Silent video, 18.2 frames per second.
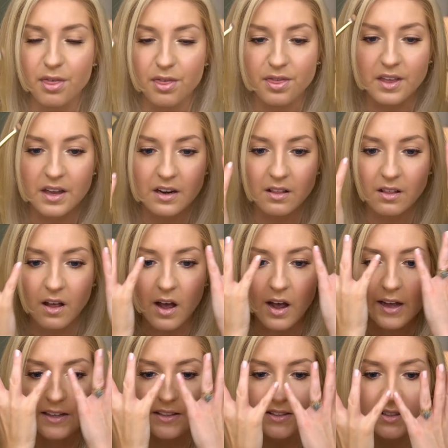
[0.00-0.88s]
thin
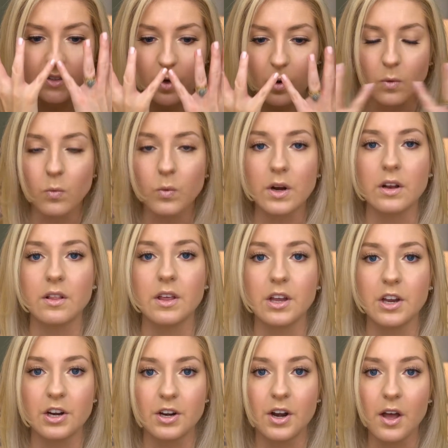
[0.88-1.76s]
lines,
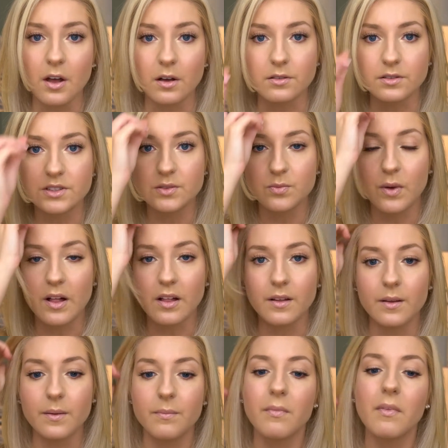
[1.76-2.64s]
whittling your nose.
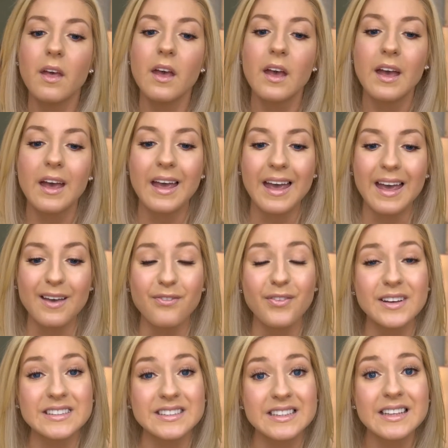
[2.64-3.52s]
Well, if
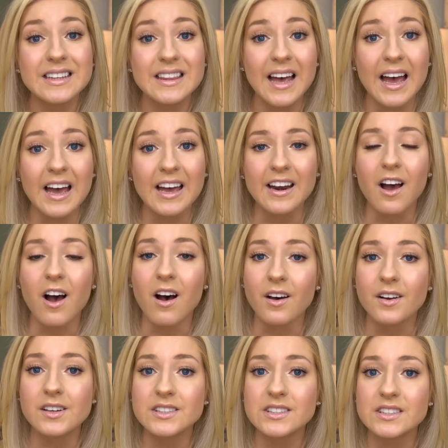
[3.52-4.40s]
I did that,
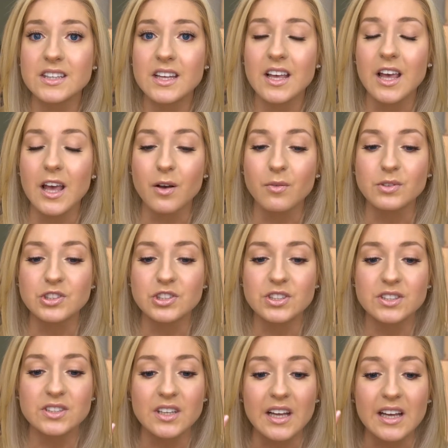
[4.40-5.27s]
honestly, it would
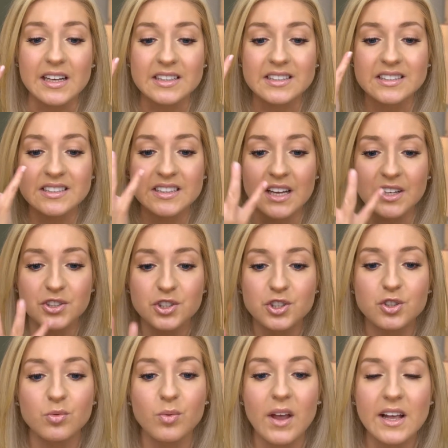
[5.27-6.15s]
just
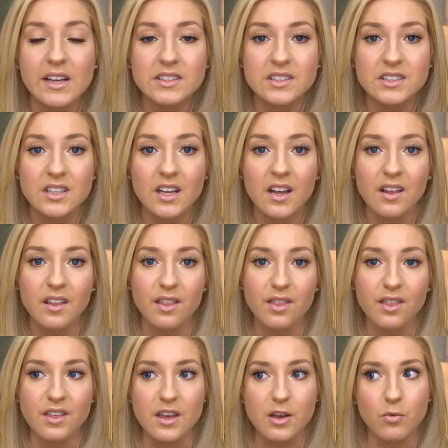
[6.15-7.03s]
accentuate
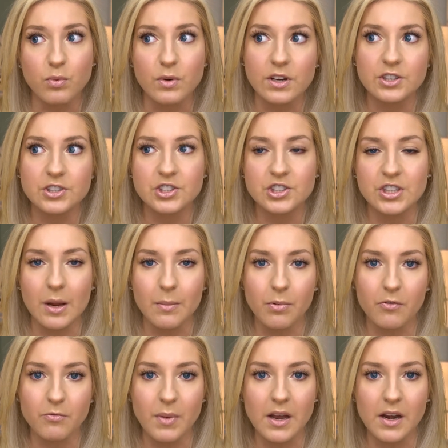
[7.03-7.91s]
the weird shape
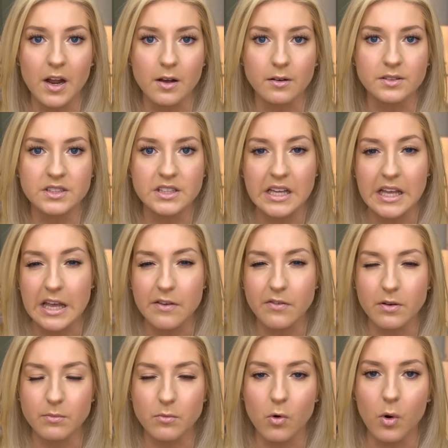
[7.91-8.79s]
of my nose
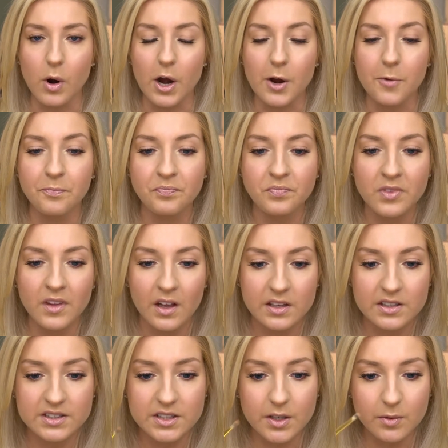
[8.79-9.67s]
even more.
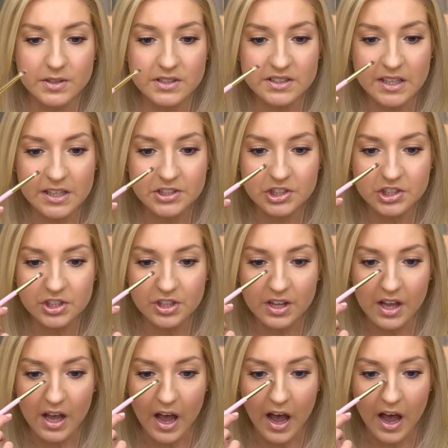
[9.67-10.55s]
So
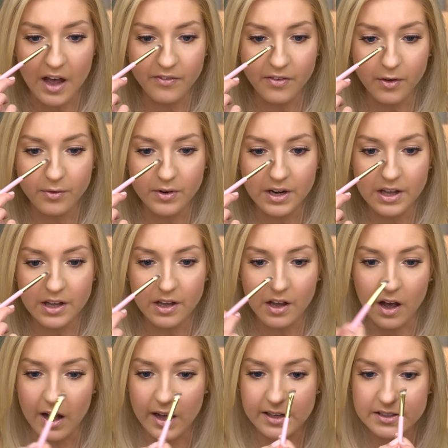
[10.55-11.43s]
essentially, I've already
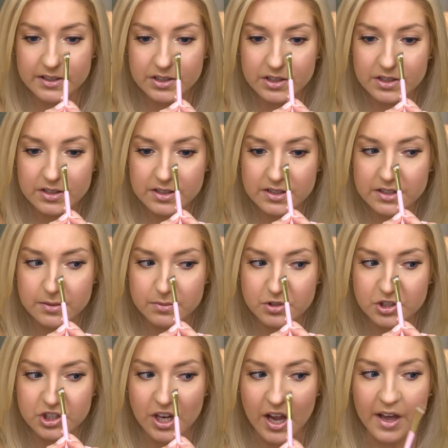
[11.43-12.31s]
got some
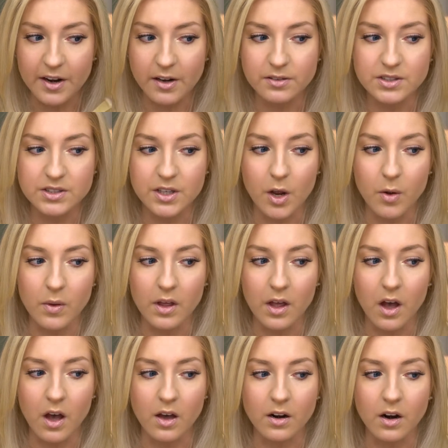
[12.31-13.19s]
shadows going
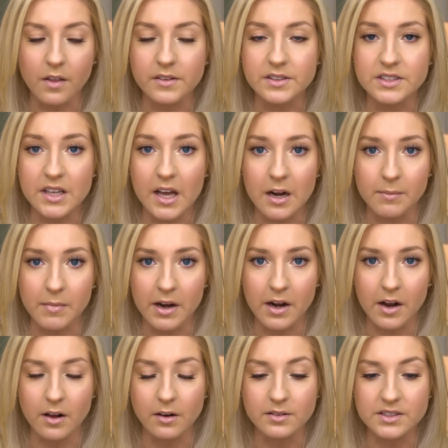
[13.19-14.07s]
on the side of my
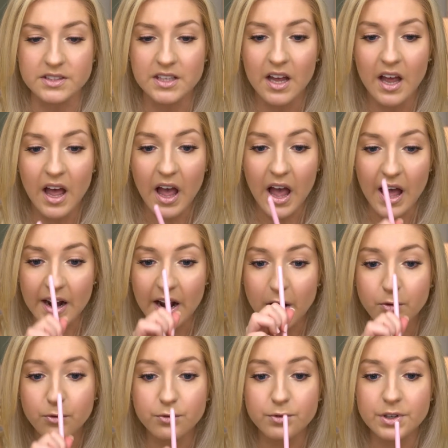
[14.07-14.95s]
nose, and
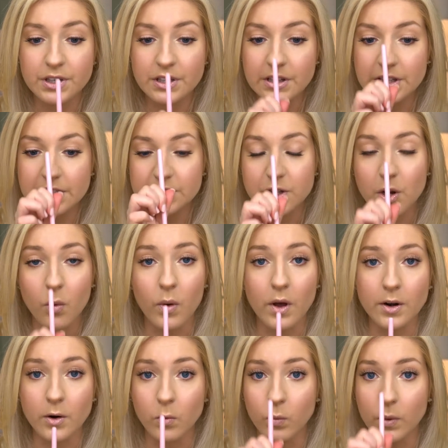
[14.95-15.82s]
I really don't
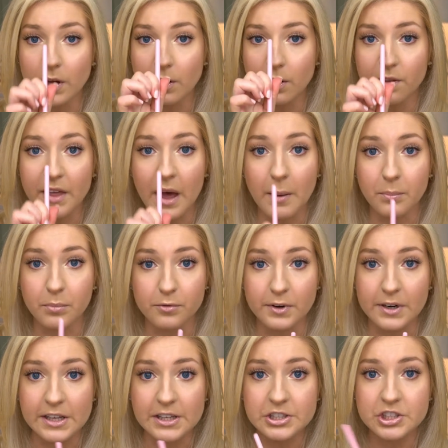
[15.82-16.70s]
want to whittle that
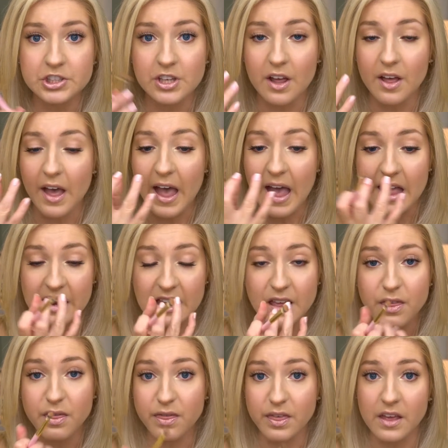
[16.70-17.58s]
bridge
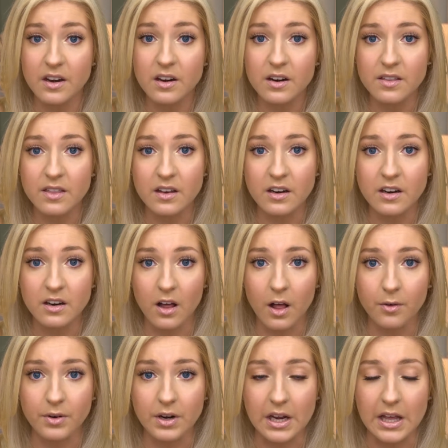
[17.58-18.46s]
any thinner than it
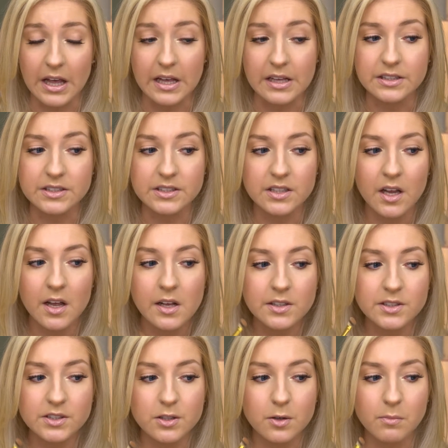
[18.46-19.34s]
already is.
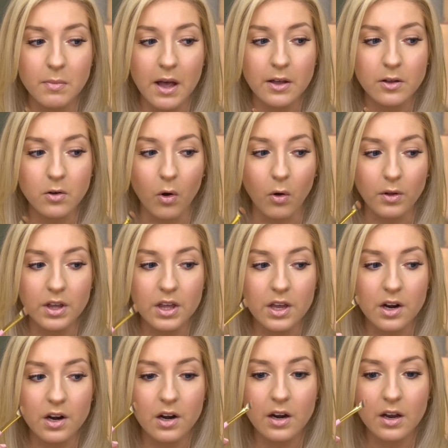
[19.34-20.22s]
So my goal
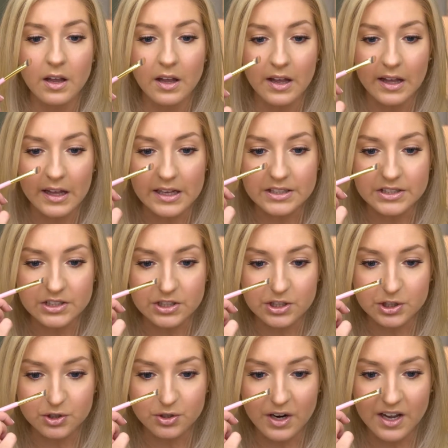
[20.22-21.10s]
here is
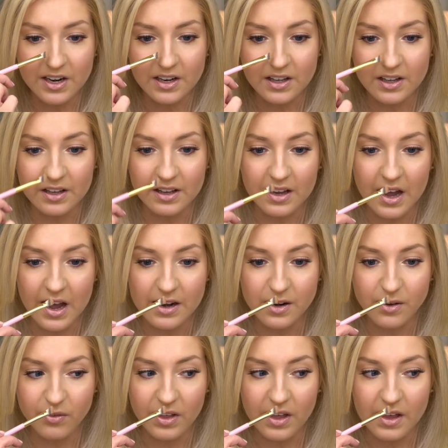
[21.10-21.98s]
to try to
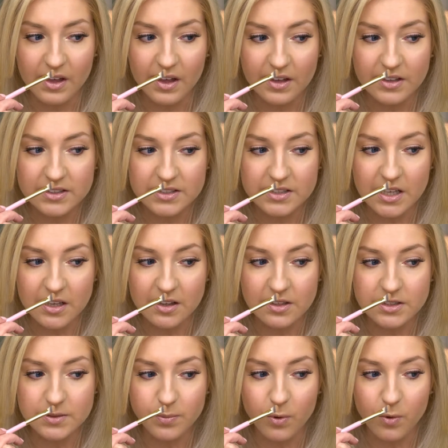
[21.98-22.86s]
kind of like take
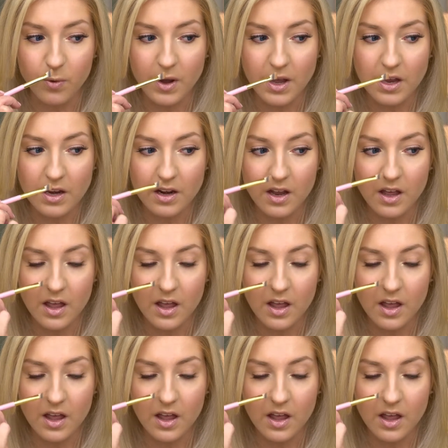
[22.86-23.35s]
this point